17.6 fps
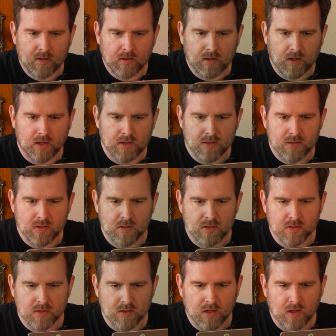
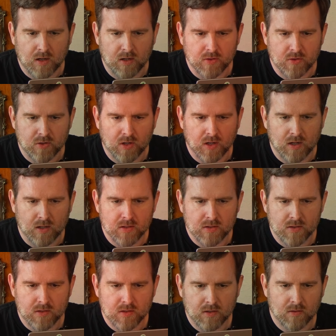Constants,
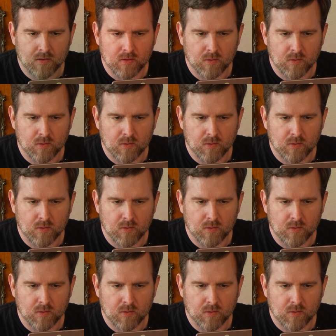contracts.